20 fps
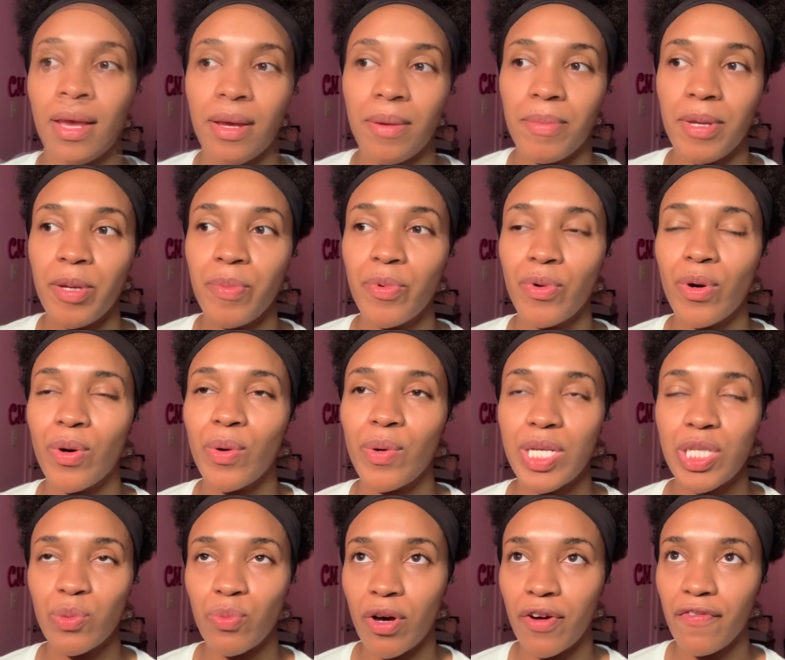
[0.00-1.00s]
People
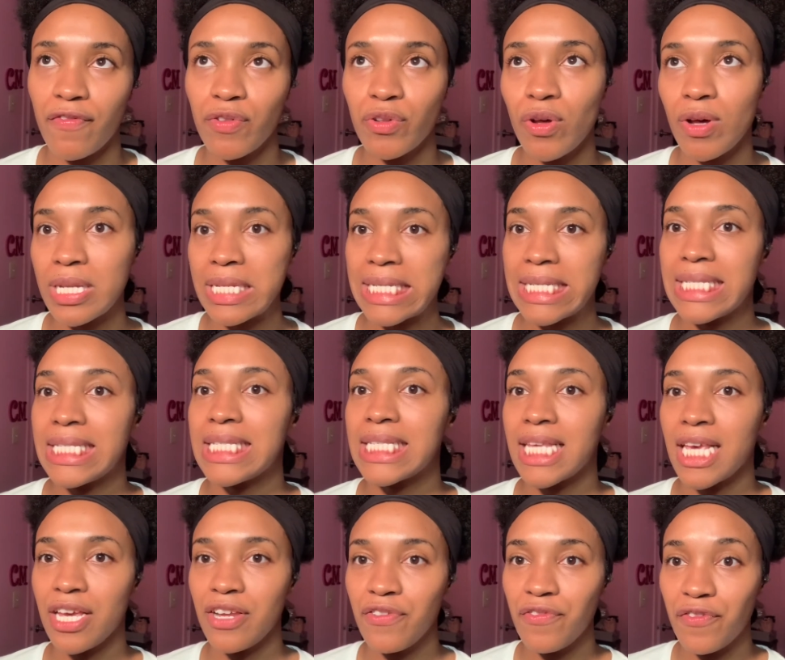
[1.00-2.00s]
always want flawless
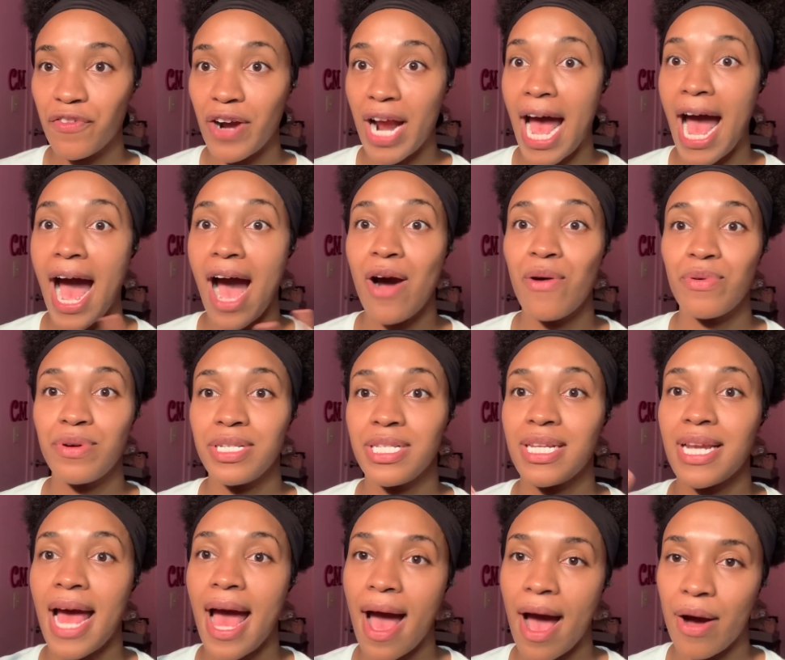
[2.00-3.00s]
skin for hours
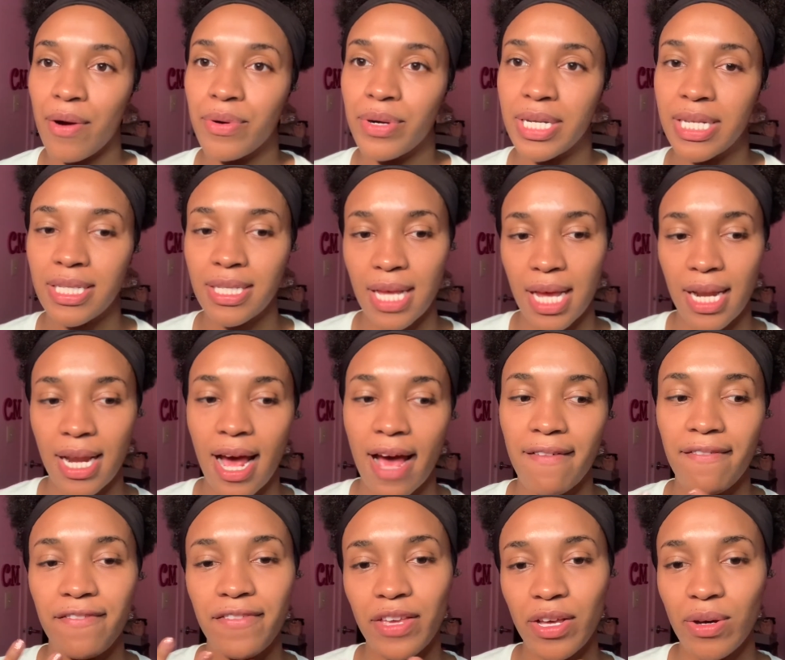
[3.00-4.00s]
and hours, and I
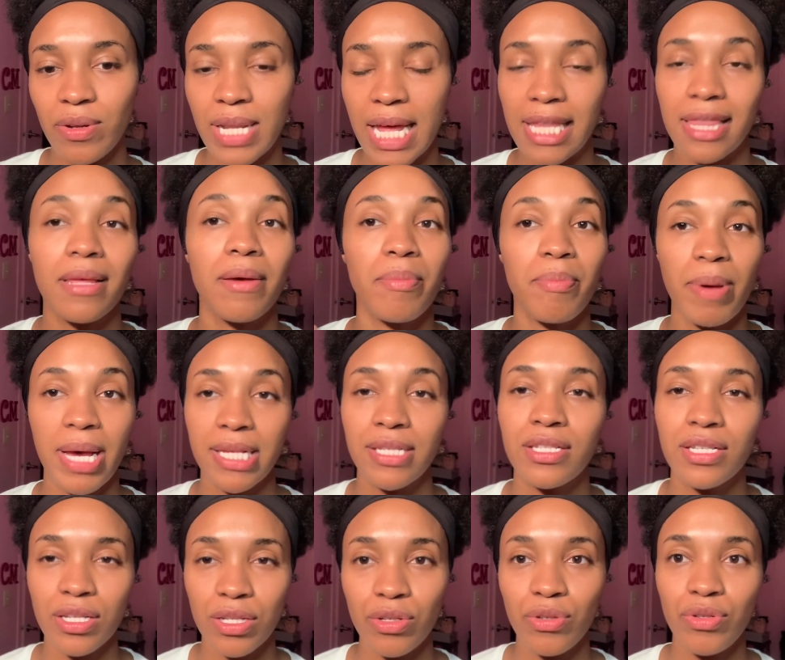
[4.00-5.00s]
feel like the best
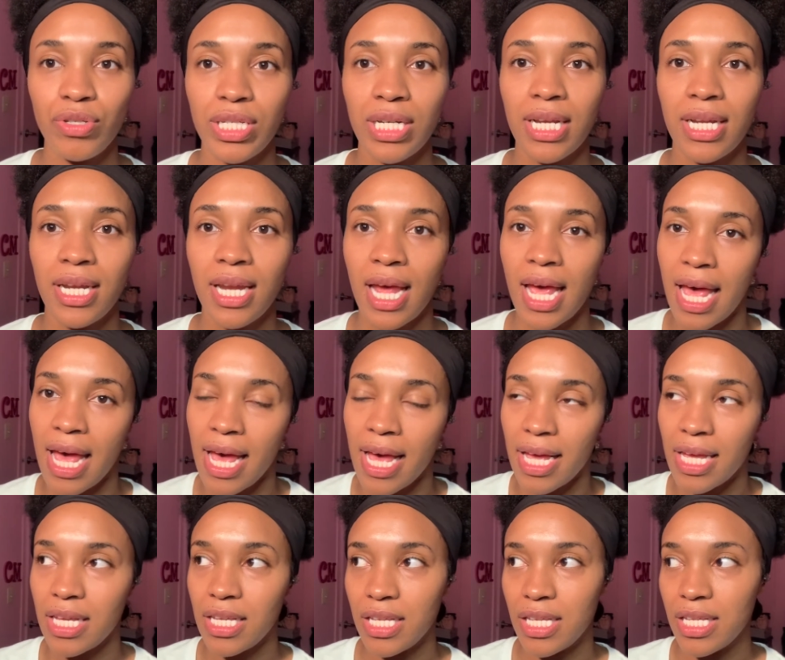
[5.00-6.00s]
solution
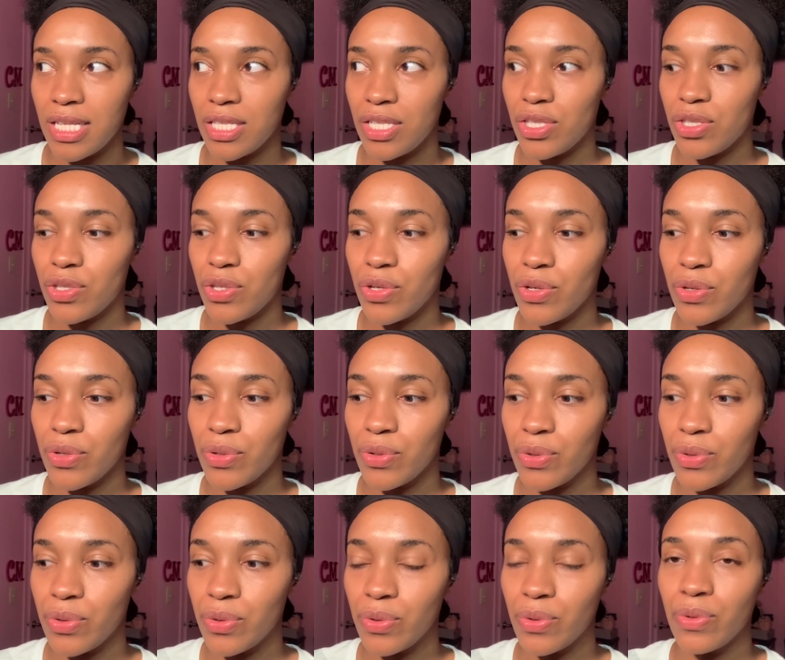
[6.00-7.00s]
is
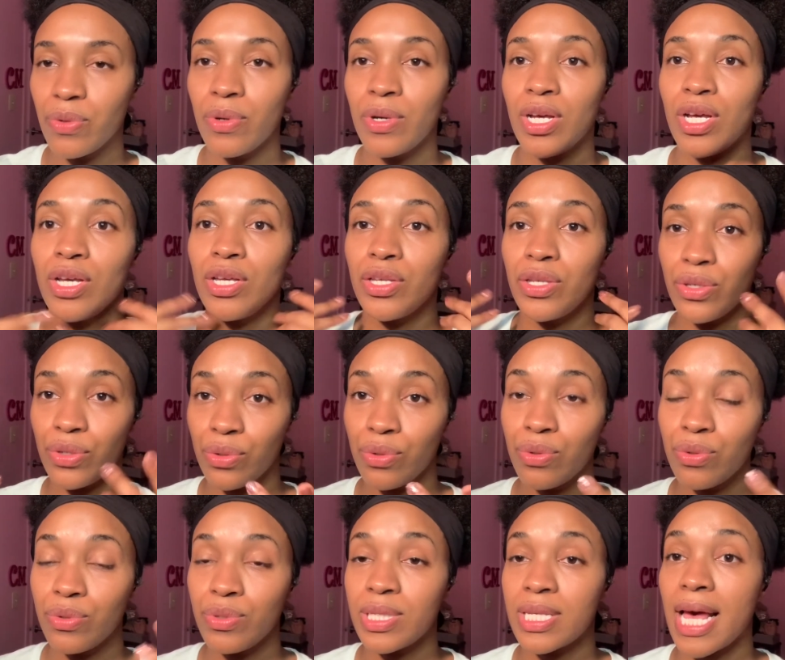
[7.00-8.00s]
to
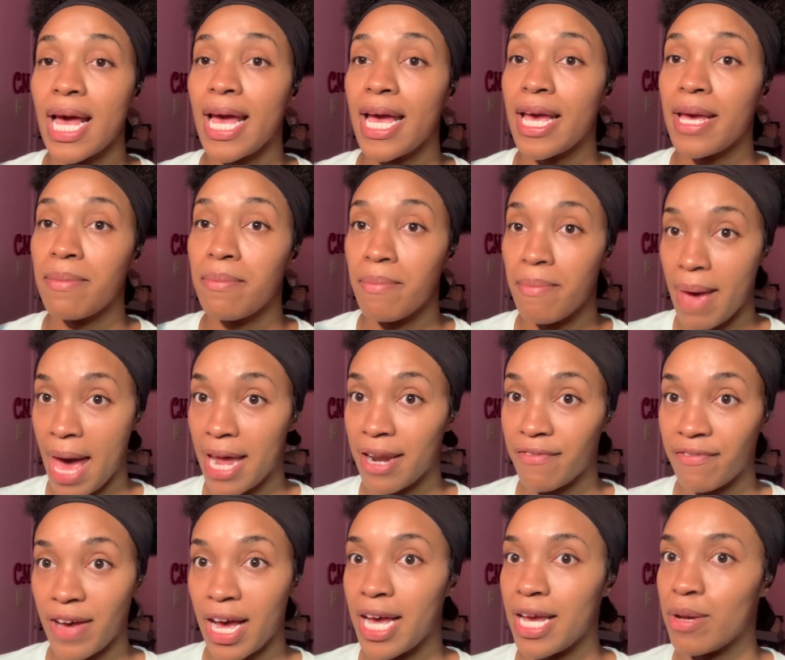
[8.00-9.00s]
use a
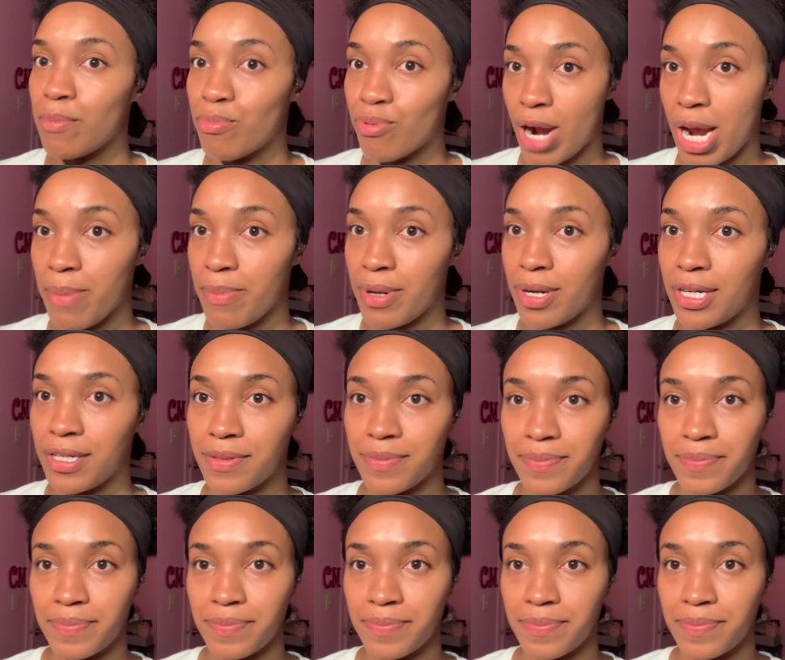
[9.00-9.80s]
mattifying primer.